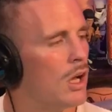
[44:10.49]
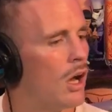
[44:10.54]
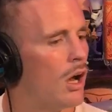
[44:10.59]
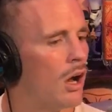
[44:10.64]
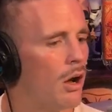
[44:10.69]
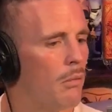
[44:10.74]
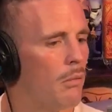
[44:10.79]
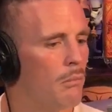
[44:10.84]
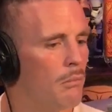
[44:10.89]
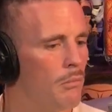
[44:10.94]

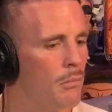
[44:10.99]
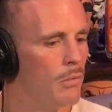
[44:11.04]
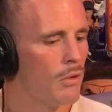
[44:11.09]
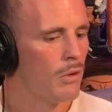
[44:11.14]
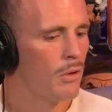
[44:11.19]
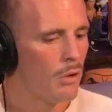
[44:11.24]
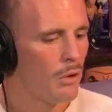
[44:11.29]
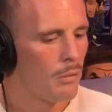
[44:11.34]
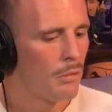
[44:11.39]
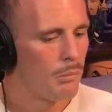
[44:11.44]

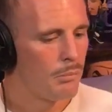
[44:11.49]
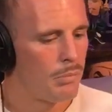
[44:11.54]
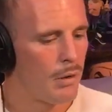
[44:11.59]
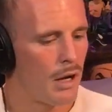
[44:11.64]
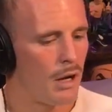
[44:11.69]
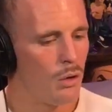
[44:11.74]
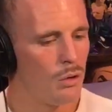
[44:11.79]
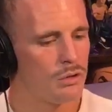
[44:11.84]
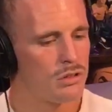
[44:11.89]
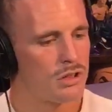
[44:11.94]

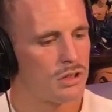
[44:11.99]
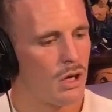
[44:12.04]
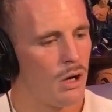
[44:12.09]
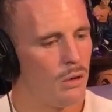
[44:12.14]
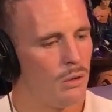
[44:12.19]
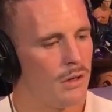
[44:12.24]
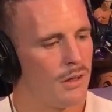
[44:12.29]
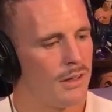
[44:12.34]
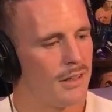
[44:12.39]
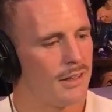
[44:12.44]
But
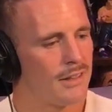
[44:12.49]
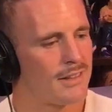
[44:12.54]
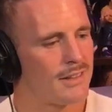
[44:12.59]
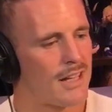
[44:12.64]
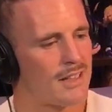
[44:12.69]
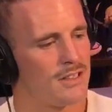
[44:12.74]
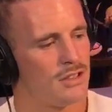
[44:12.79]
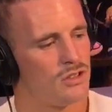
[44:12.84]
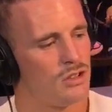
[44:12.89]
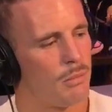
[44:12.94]
also,
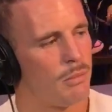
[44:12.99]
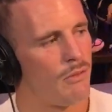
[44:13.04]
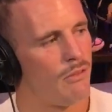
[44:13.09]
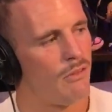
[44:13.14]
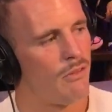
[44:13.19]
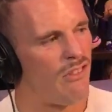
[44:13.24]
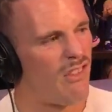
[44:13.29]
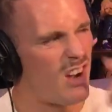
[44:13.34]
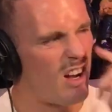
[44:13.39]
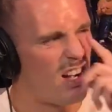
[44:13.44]
that's the job of
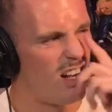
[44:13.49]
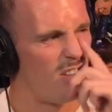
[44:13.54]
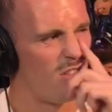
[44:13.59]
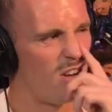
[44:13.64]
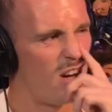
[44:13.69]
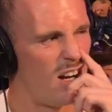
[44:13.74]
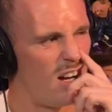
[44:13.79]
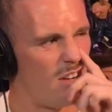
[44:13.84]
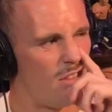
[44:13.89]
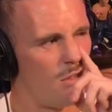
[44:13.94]
a fighter,
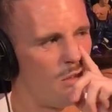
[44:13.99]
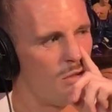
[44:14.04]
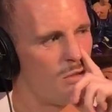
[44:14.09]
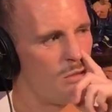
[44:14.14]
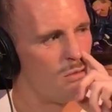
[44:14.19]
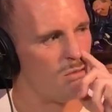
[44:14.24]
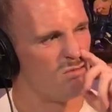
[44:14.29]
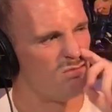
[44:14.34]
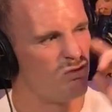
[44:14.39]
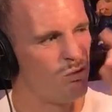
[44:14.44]
right?
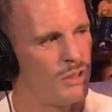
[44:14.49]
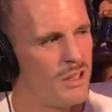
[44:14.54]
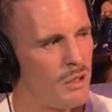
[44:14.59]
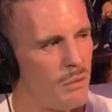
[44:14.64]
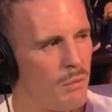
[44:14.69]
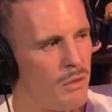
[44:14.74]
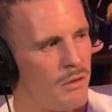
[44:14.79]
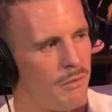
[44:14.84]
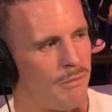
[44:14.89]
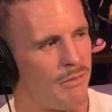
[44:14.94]
We
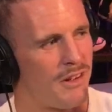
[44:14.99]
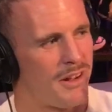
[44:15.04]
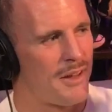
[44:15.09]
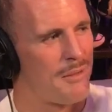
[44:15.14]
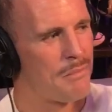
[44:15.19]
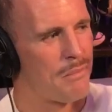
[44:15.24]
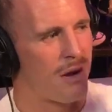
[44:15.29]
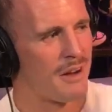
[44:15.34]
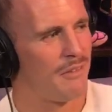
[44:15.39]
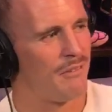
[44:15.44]
don't want to
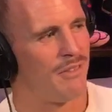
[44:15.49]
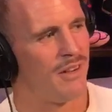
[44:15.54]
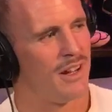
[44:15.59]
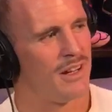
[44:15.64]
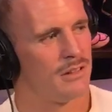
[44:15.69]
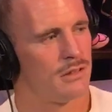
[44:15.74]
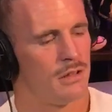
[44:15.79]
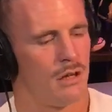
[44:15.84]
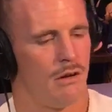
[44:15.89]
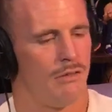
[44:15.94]
fucking break
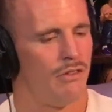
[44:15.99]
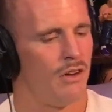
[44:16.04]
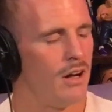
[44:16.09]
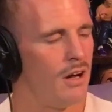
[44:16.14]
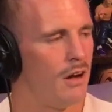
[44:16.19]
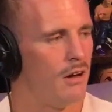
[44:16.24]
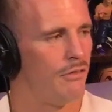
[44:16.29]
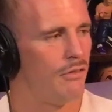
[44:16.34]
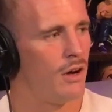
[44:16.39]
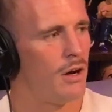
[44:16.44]
face. And I'll
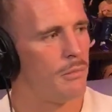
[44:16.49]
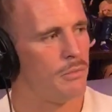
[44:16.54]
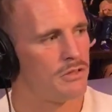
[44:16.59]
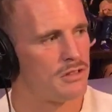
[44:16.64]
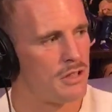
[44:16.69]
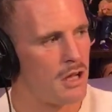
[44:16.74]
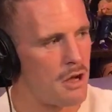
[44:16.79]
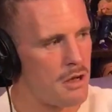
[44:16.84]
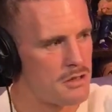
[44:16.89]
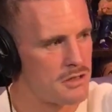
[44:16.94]
fight.
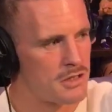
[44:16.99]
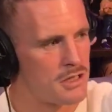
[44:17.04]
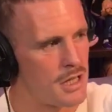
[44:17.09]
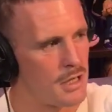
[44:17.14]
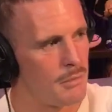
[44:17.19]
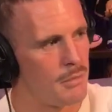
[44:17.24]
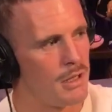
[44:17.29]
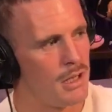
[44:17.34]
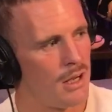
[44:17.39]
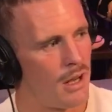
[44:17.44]

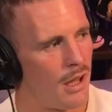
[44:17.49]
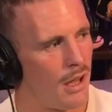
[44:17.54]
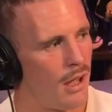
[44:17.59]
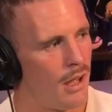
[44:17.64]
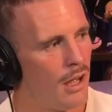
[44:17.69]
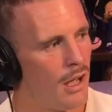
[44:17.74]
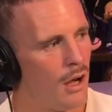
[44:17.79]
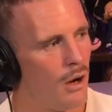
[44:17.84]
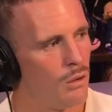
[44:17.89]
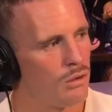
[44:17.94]
Stick me in there.
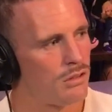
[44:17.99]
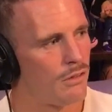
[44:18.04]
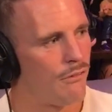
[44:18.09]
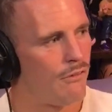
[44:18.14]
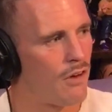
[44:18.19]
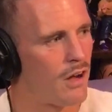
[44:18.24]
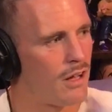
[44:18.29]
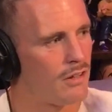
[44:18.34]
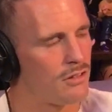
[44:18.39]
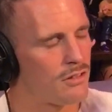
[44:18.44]
Also,
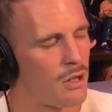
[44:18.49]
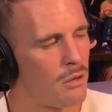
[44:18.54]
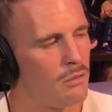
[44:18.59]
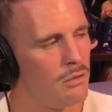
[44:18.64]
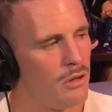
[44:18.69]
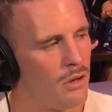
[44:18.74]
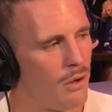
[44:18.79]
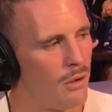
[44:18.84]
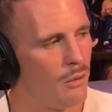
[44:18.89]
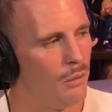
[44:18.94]
fighters
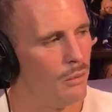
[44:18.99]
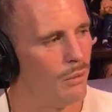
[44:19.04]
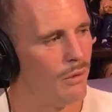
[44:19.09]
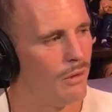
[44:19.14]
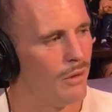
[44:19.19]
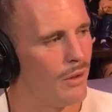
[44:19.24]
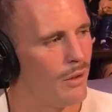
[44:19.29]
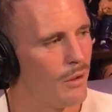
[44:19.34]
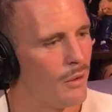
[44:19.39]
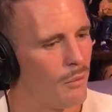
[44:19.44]
don't know
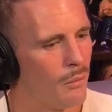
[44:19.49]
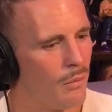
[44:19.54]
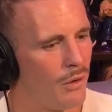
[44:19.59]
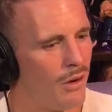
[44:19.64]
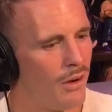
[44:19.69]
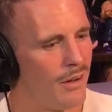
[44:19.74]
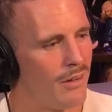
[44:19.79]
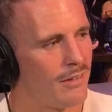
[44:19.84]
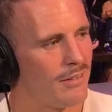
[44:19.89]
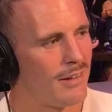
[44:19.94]

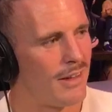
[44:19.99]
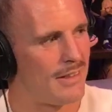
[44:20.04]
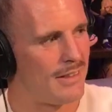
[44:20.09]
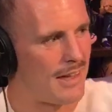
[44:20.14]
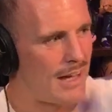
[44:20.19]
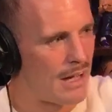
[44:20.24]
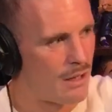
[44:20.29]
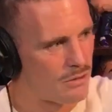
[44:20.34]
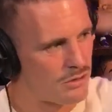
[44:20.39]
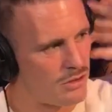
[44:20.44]
what
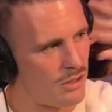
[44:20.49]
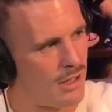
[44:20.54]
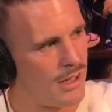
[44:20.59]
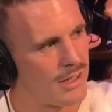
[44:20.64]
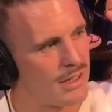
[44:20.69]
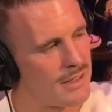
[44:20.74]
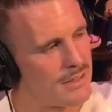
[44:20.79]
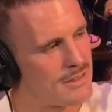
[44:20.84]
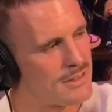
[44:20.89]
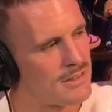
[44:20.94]
the
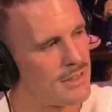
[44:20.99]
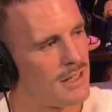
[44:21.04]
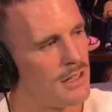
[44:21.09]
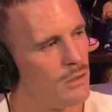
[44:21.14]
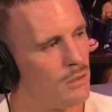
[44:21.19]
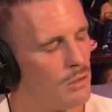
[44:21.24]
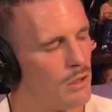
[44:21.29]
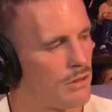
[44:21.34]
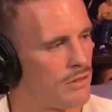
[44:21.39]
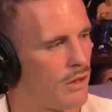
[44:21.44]
outside can see
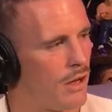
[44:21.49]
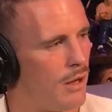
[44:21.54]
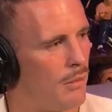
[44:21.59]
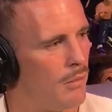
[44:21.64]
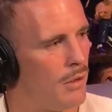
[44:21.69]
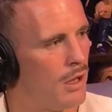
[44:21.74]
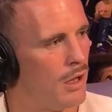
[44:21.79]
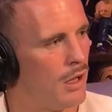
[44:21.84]
all the time.